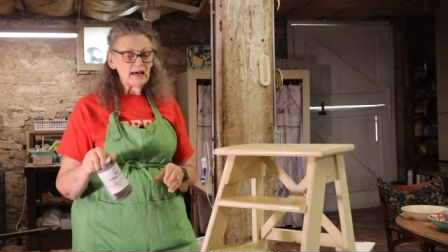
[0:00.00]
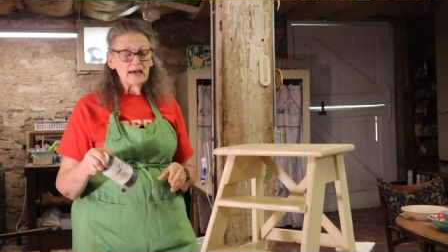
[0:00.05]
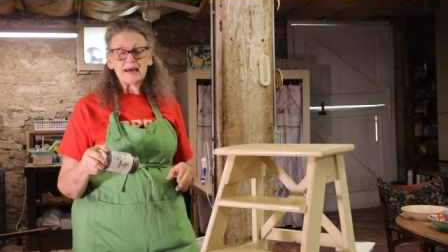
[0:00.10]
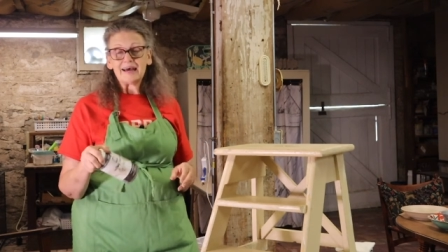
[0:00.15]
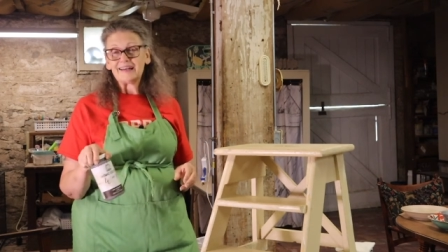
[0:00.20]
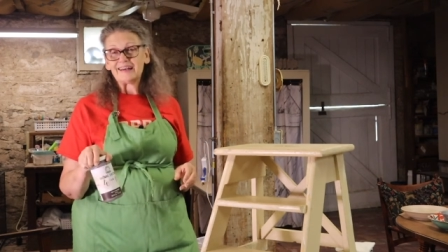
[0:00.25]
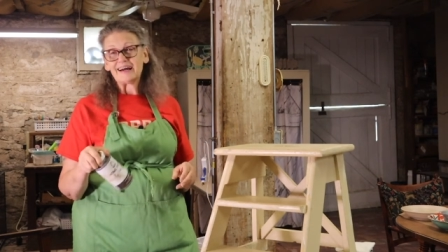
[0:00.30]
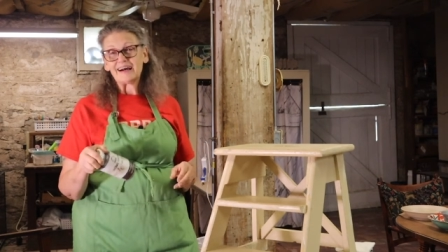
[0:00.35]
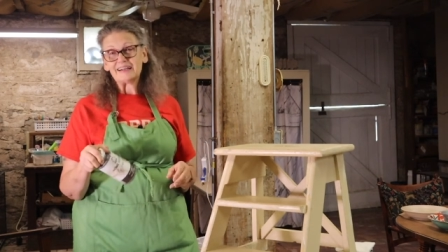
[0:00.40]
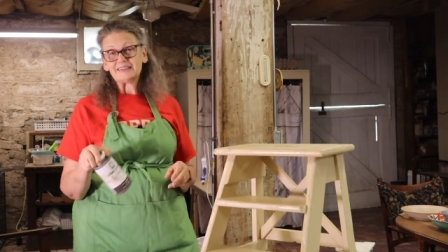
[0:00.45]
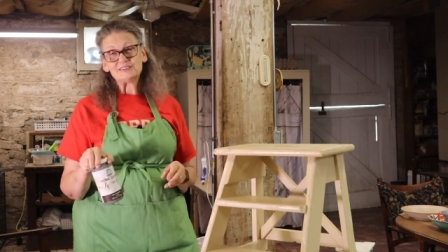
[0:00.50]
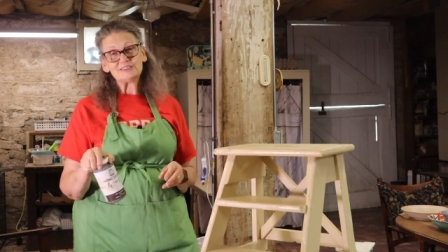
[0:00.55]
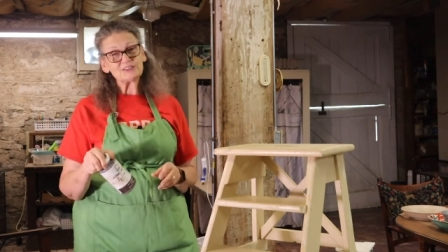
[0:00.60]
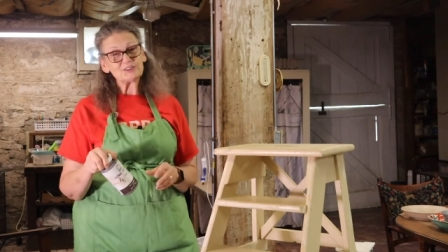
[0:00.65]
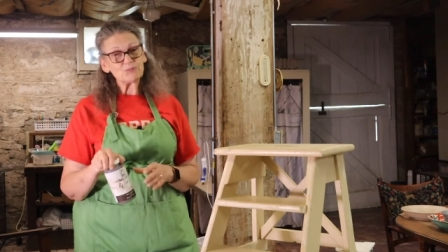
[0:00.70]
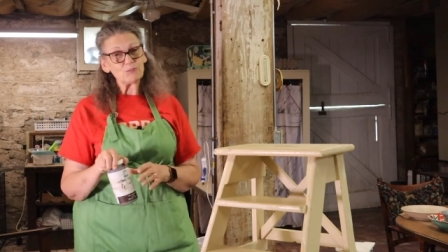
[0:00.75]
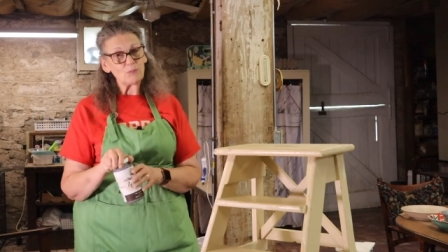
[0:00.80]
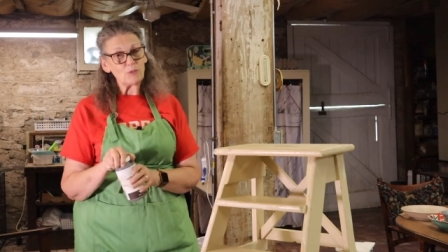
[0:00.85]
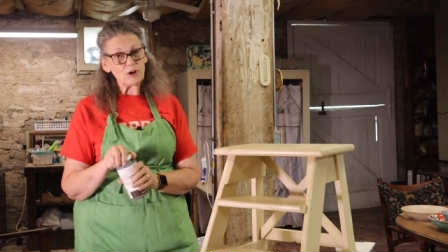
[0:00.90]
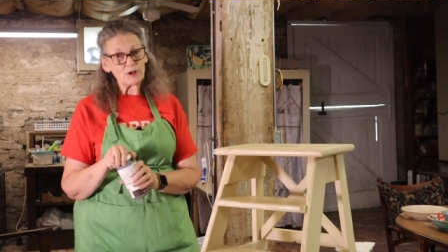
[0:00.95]
And I
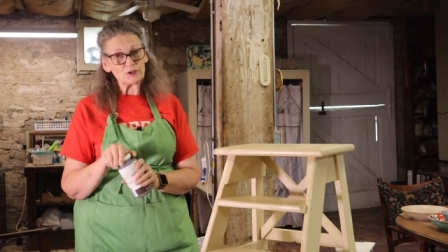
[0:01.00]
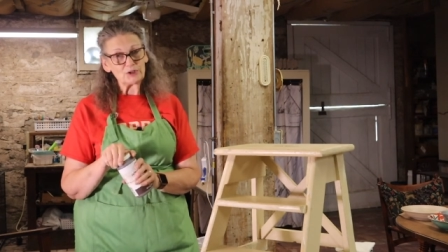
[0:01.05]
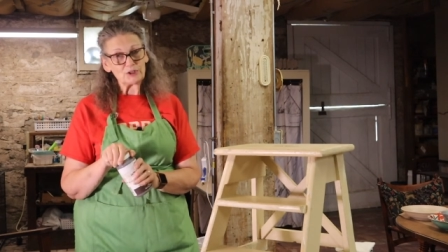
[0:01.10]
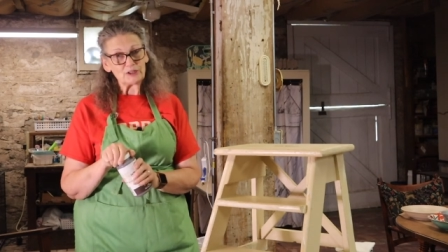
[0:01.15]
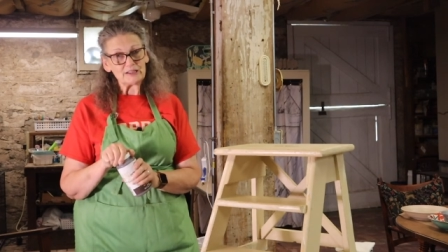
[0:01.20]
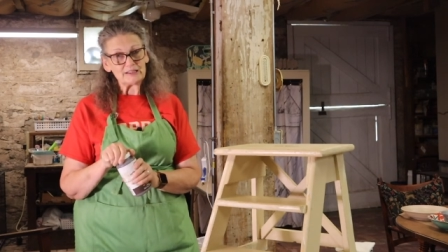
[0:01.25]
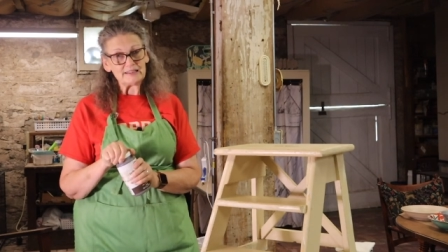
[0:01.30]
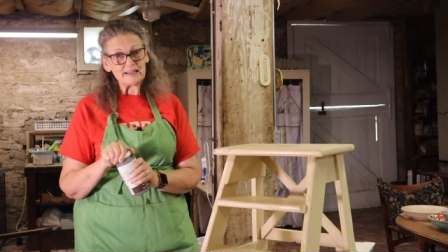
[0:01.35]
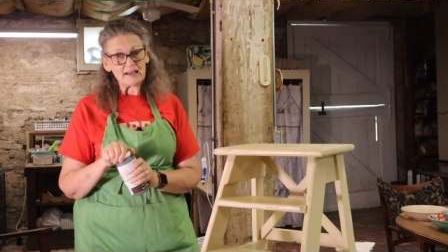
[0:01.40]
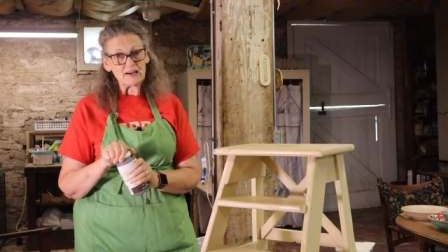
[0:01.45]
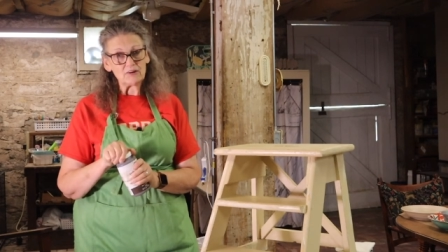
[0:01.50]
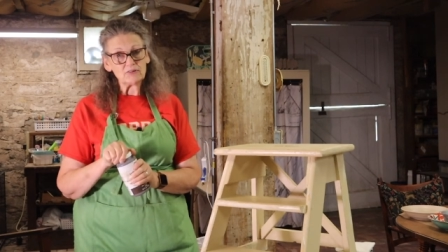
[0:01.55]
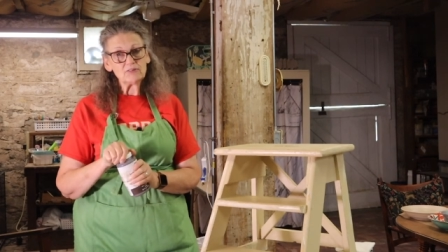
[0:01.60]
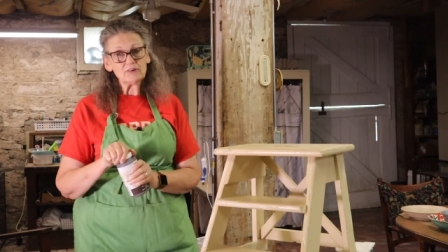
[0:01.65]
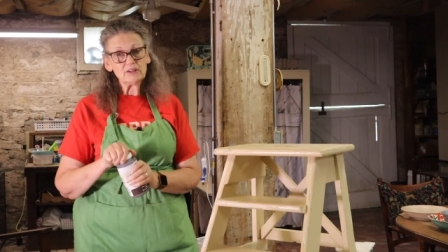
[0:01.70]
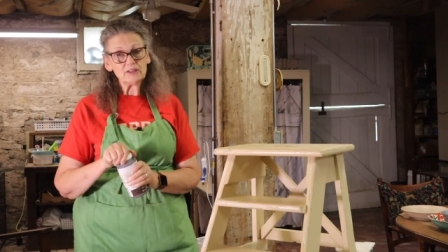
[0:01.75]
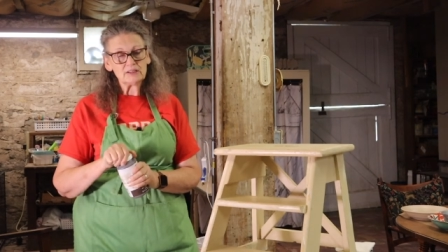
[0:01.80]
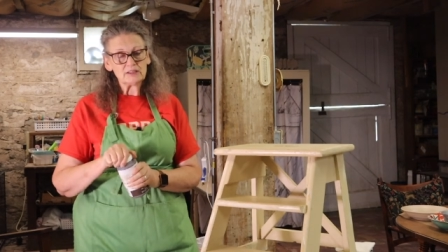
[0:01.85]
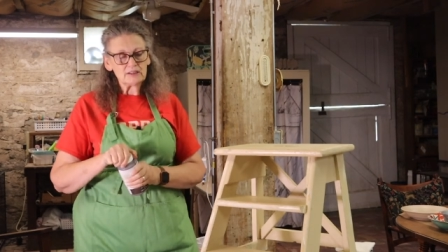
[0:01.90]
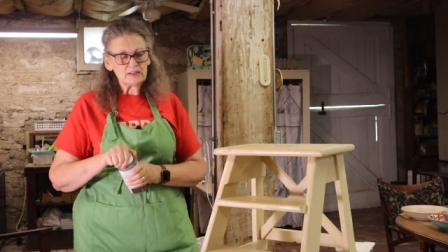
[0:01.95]
just watered it down
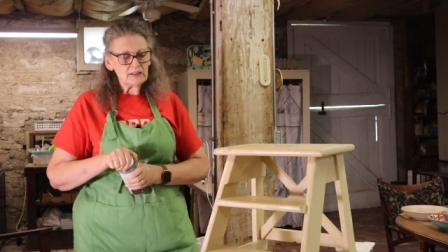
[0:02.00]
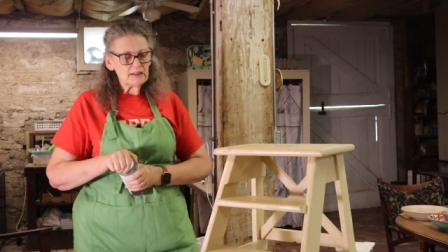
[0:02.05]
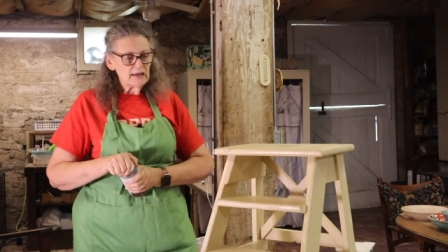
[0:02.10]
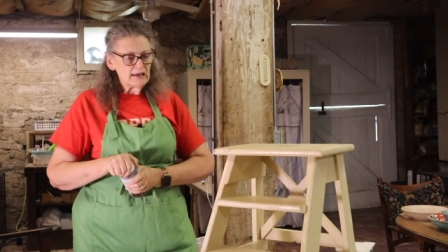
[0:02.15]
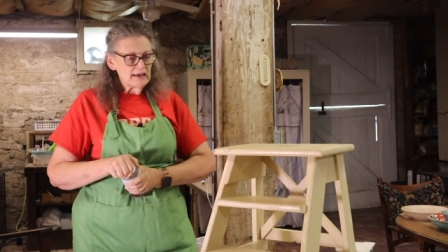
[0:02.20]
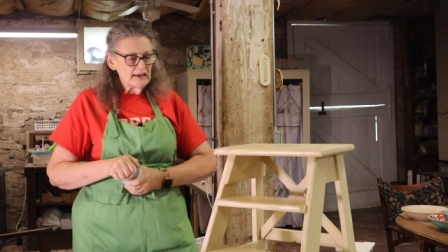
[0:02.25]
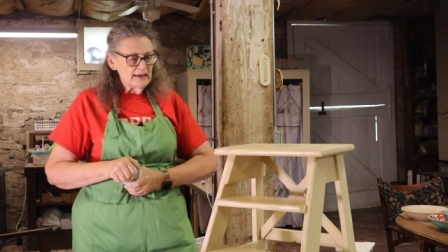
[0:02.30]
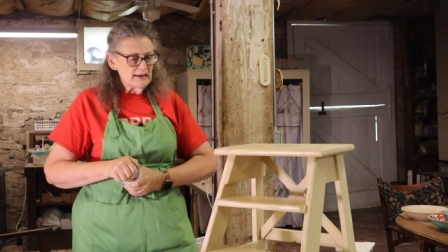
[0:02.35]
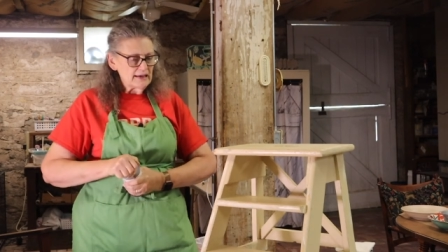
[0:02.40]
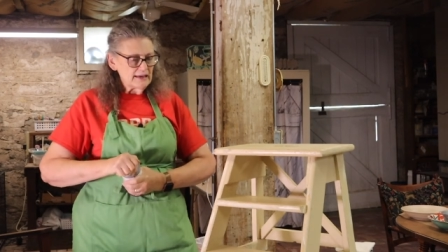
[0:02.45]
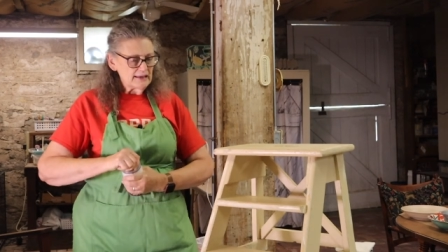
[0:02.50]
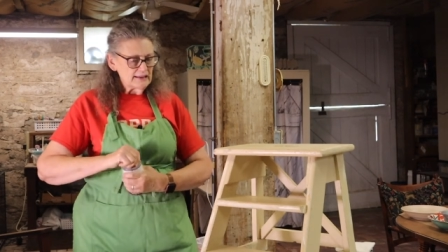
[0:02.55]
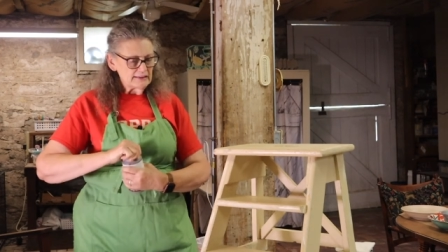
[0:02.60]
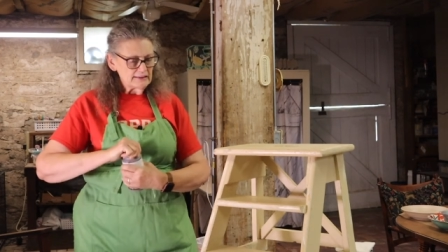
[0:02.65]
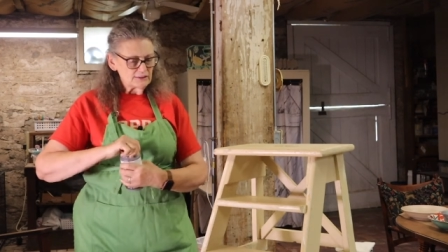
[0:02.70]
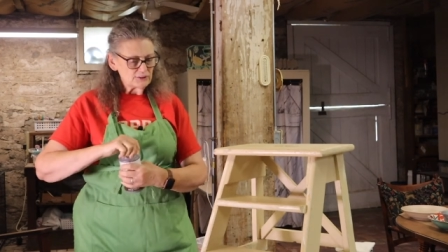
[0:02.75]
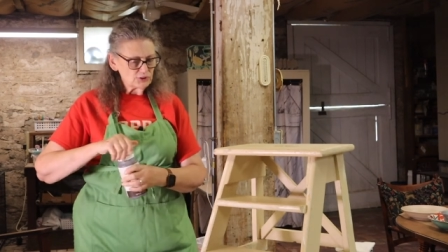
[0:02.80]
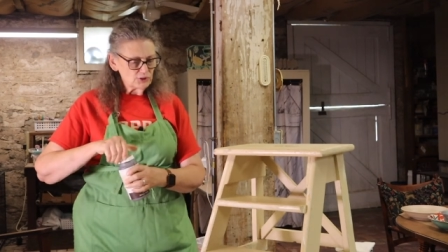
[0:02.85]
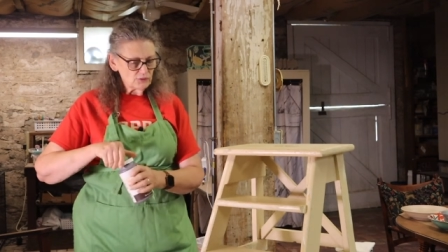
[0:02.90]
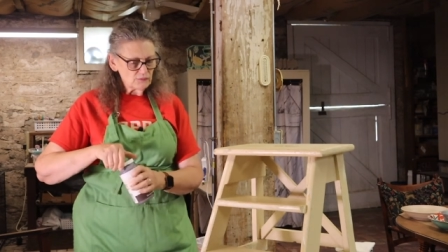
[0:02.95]

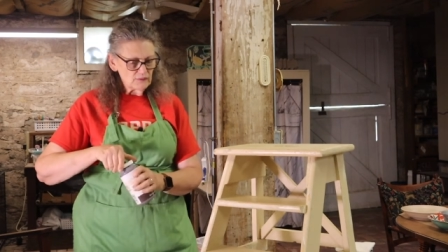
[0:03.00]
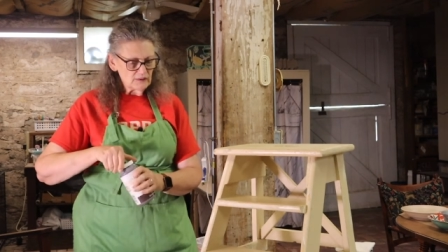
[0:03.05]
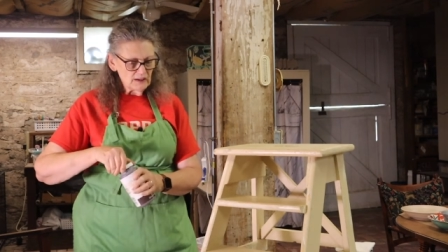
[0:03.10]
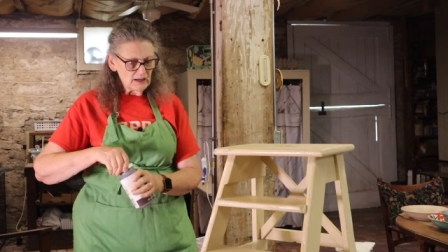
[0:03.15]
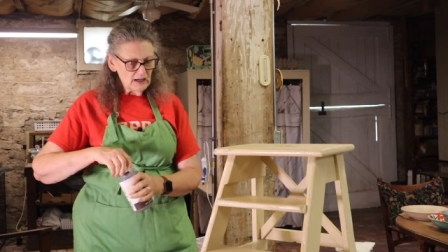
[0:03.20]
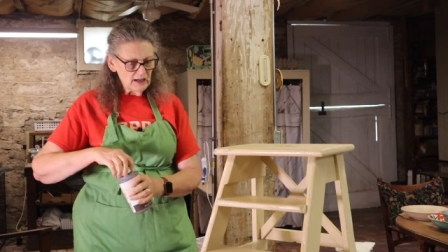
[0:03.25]
so that